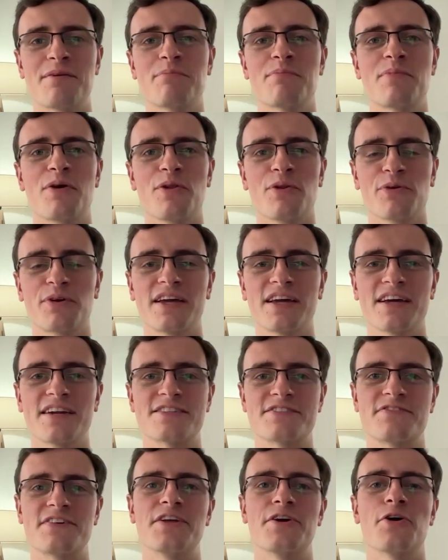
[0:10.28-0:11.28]
looking at
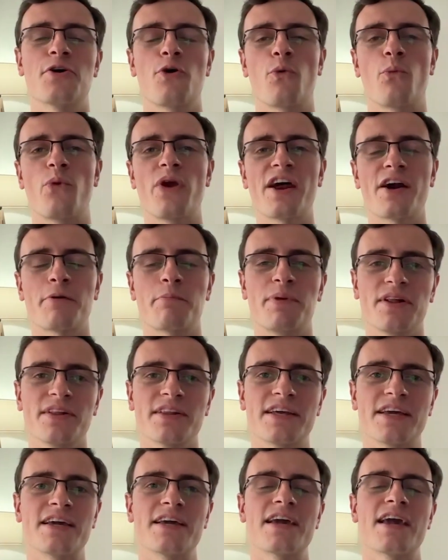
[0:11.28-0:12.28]
this video, we are
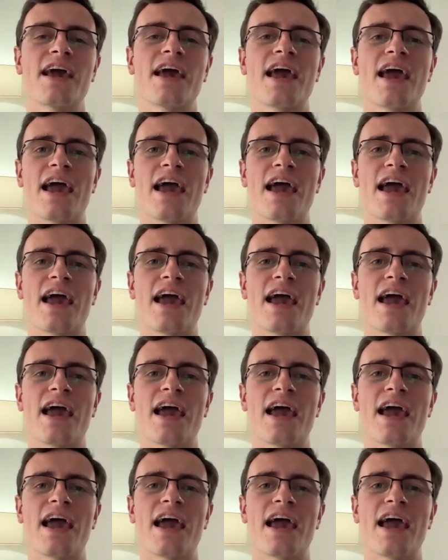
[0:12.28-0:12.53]
building